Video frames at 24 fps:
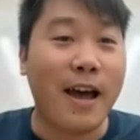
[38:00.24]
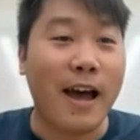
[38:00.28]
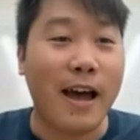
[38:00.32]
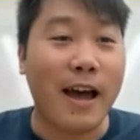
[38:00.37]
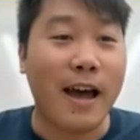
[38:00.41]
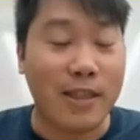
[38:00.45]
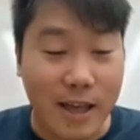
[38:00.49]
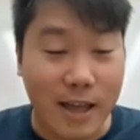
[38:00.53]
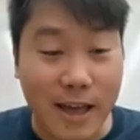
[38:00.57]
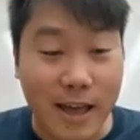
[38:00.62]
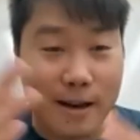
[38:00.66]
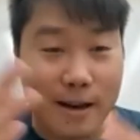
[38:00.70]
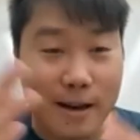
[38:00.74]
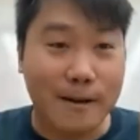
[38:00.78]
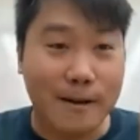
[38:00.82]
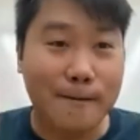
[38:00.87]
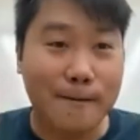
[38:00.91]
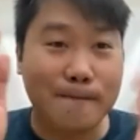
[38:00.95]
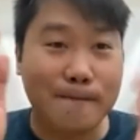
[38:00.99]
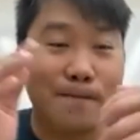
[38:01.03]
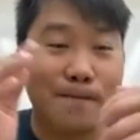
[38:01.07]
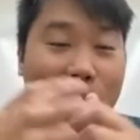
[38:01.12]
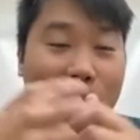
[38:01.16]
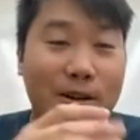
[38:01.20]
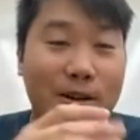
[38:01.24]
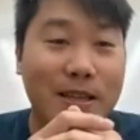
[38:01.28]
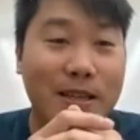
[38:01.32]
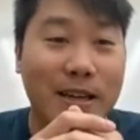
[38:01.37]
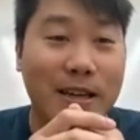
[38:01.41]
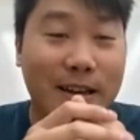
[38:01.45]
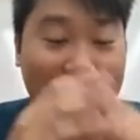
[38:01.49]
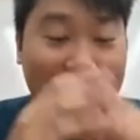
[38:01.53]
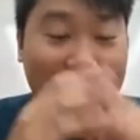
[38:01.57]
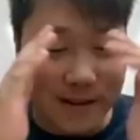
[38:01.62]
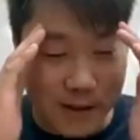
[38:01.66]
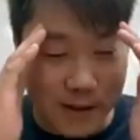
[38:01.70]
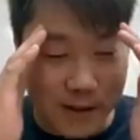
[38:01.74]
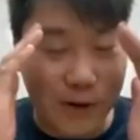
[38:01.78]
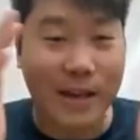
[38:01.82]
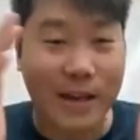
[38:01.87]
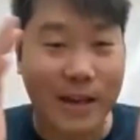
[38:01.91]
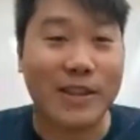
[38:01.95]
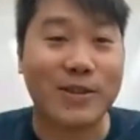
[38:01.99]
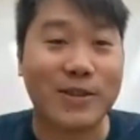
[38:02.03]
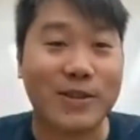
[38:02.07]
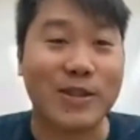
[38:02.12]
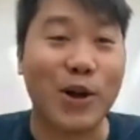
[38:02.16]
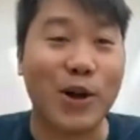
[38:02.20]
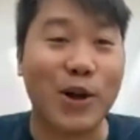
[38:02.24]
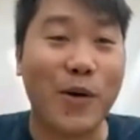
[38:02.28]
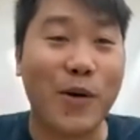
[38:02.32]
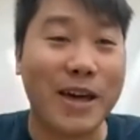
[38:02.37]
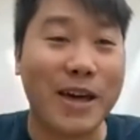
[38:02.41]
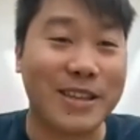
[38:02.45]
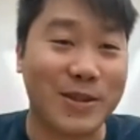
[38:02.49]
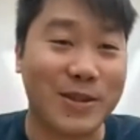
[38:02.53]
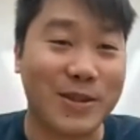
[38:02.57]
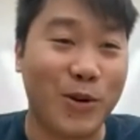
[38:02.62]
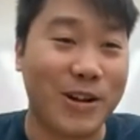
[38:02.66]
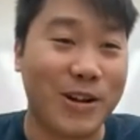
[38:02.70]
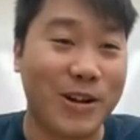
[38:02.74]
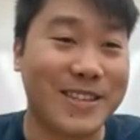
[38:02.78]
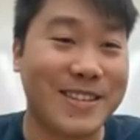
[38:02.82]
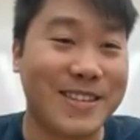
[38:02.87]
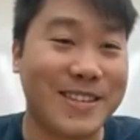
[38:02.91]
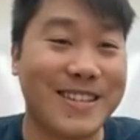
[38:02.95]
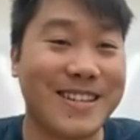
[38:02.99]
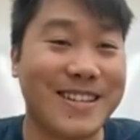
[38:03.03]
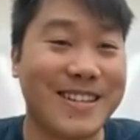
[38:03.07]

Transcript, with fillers: And then I was like, okay, there's no way this works.